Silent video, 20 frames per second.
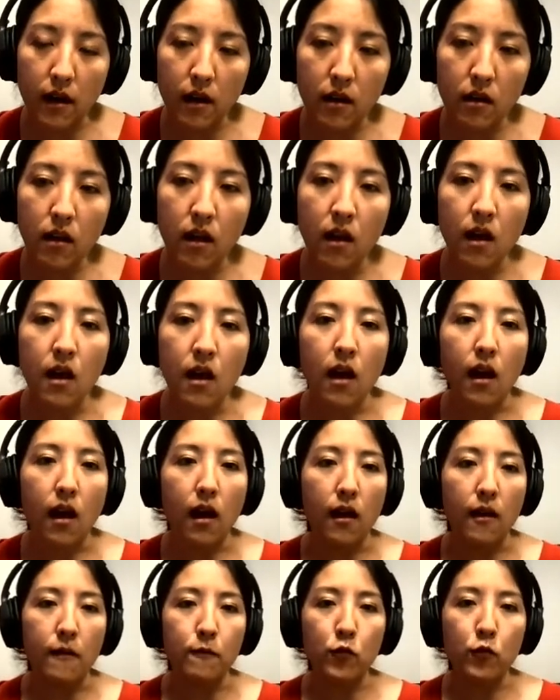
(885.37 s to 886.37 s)
meta-RL,
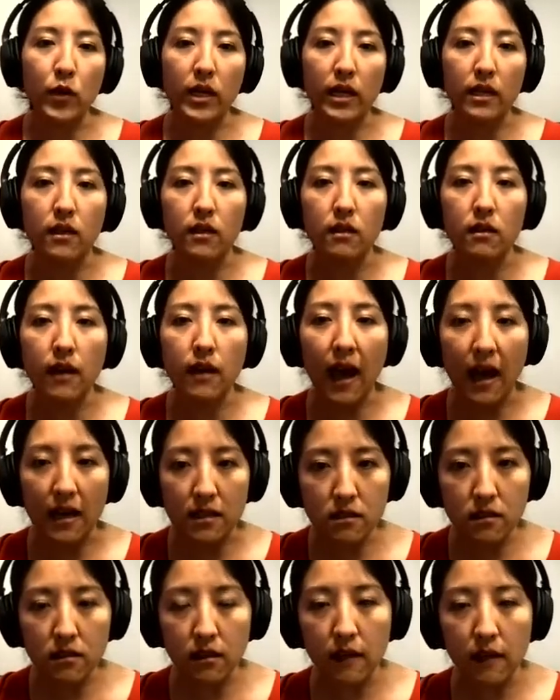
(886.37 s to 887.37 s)
we can
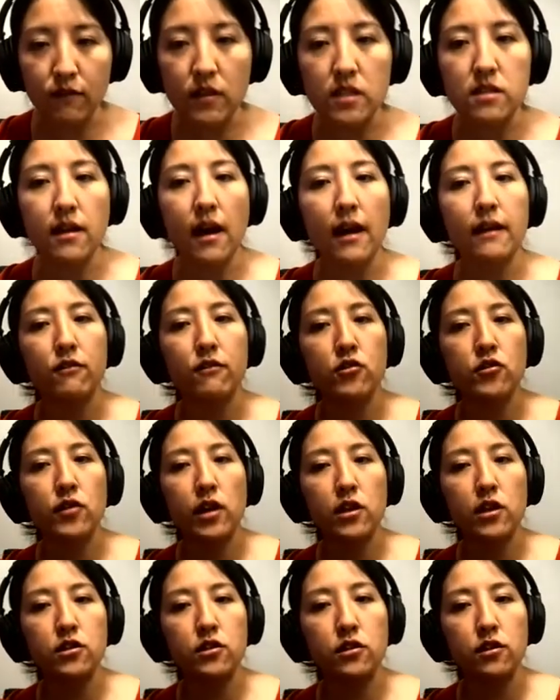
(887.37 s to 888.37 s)
ask if this kind
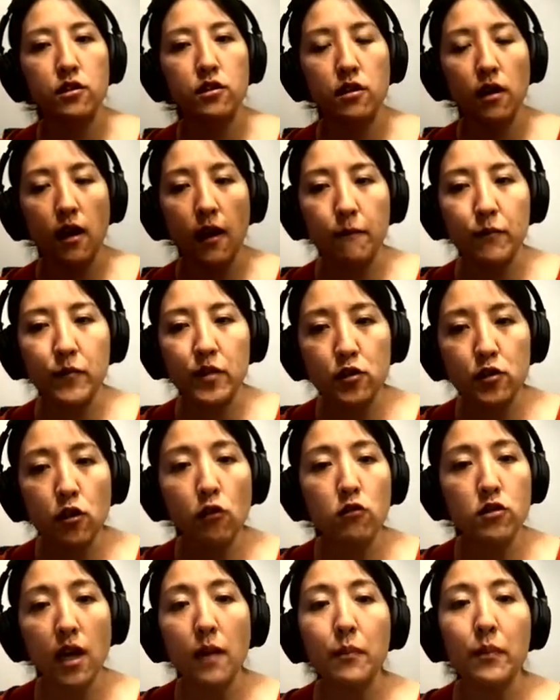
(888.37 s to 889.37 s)
of structure
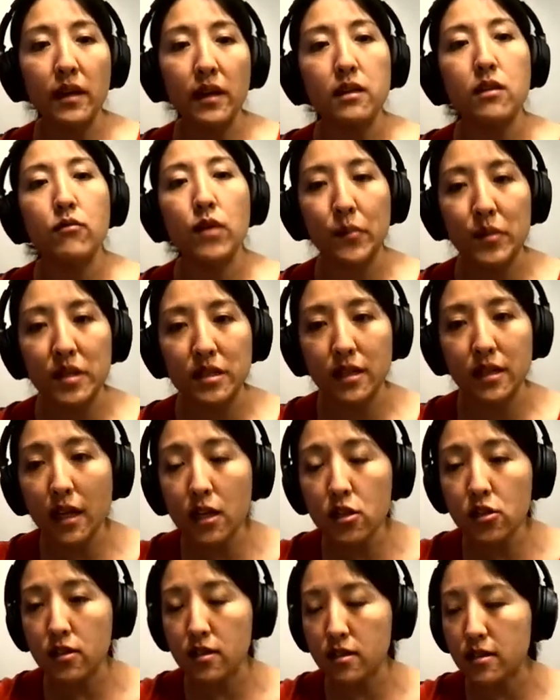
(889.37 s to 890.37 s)
shows up in the
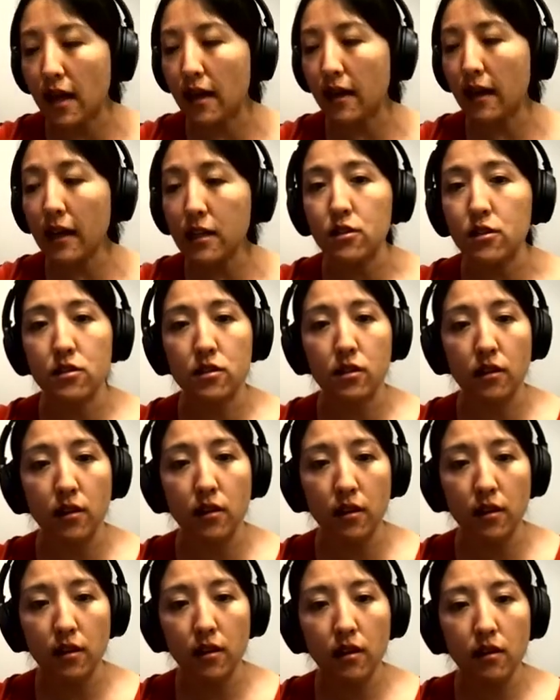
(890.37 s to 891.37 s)
representations that
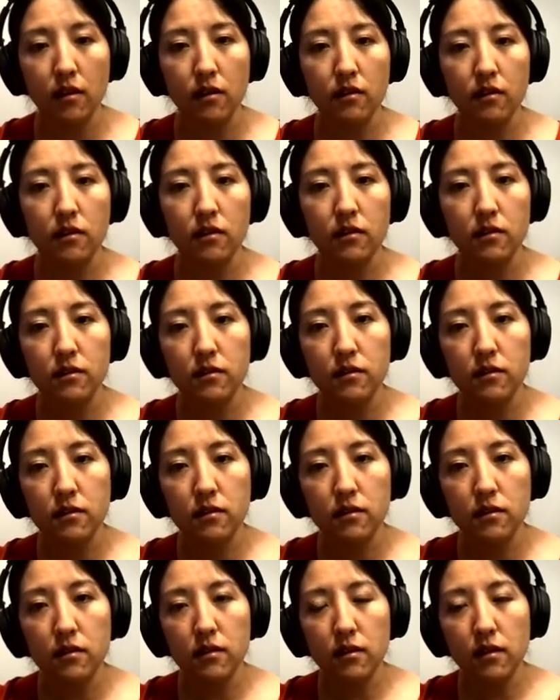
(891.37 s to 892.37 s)
agents learn.
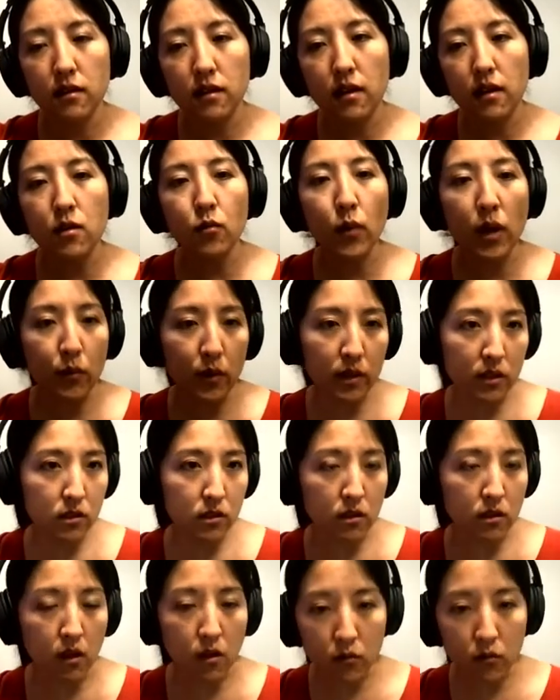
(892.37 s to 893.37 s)
And
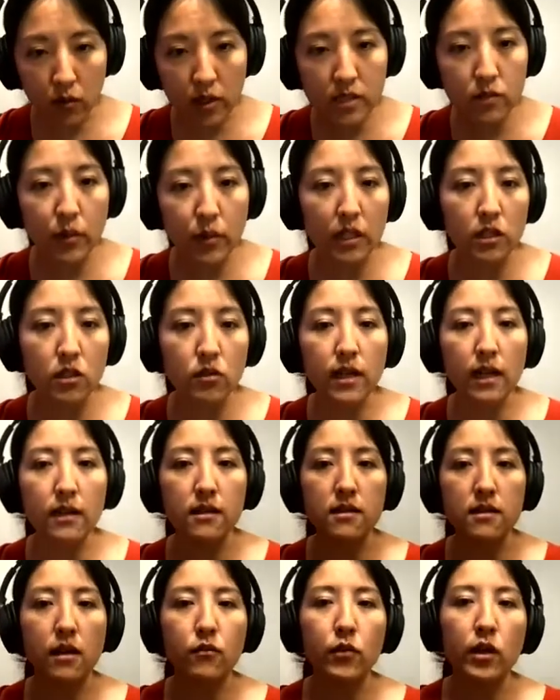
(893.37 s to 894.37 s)
the reason we can
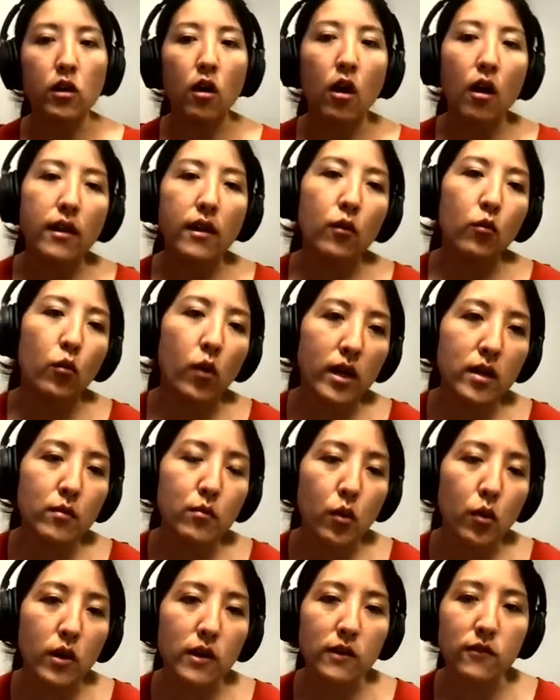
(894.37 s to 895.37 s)
do that is that recall that
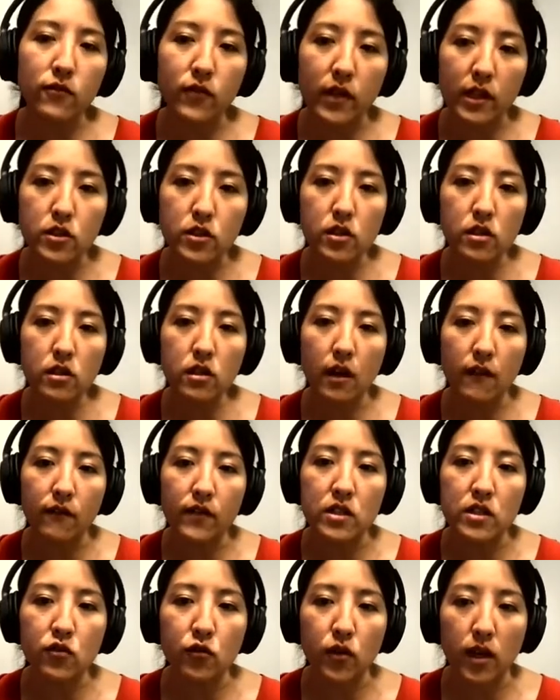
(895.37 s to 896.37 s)
one important feature
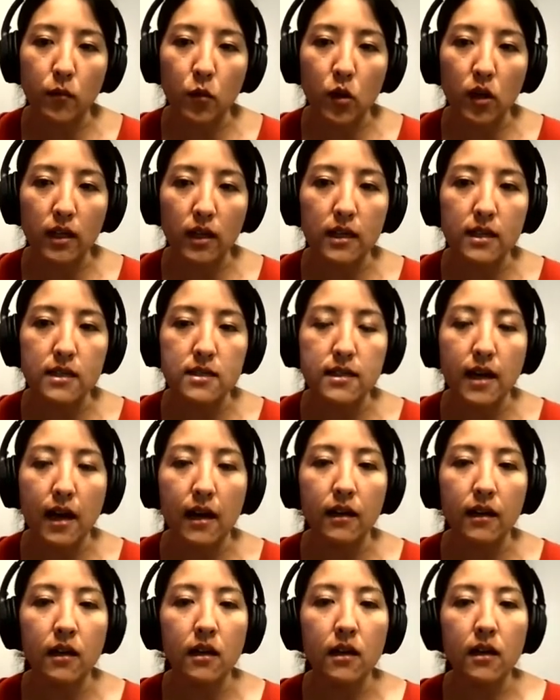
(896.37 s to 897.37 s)
of this framework
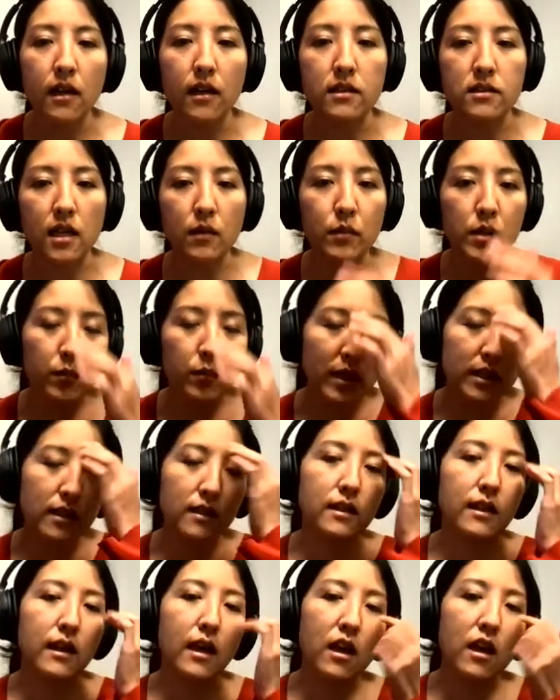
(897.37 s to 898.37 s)
is that it's
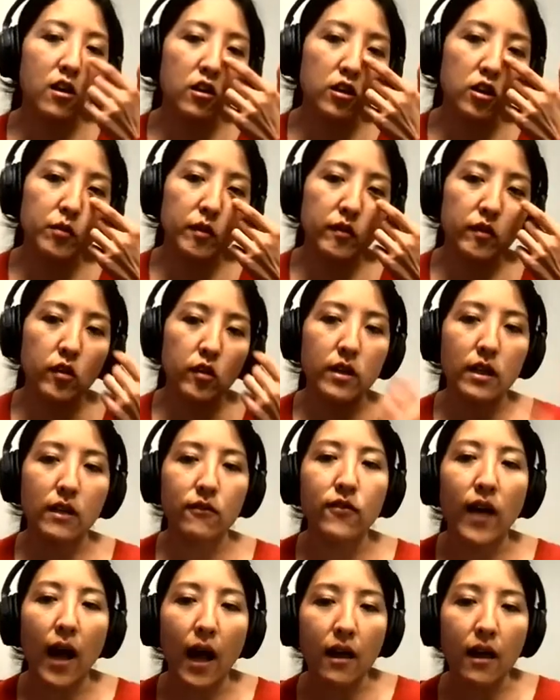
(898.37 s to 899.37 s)
implementing the inner loop of
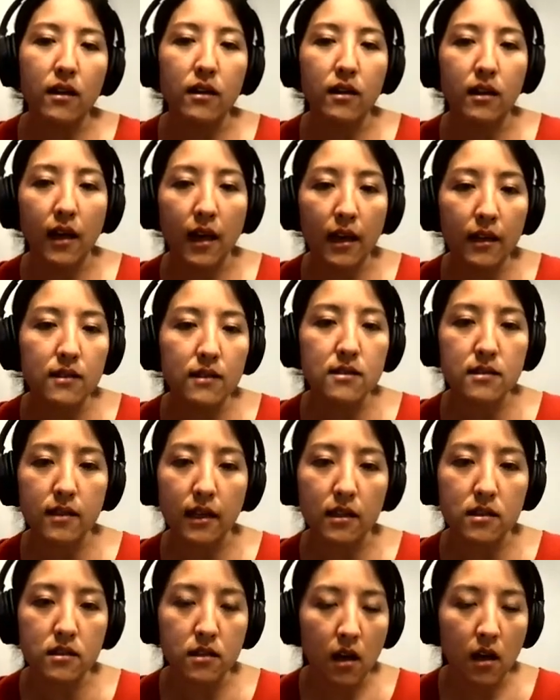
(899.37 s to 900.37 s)
learning via the
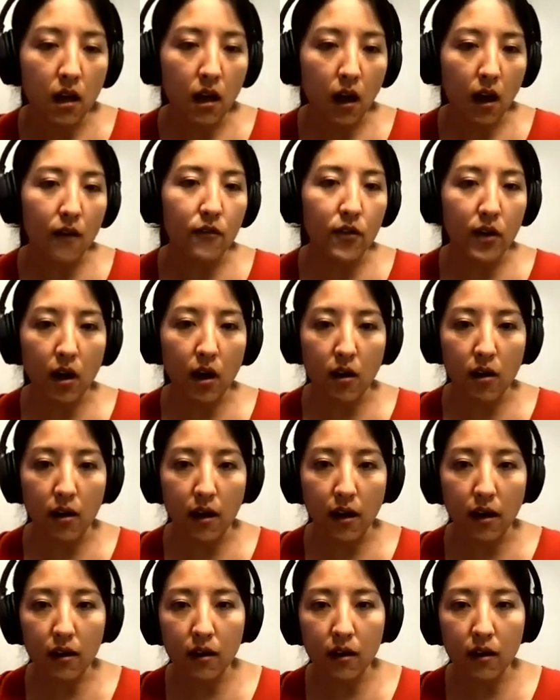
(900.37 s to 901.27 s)
hidden states of an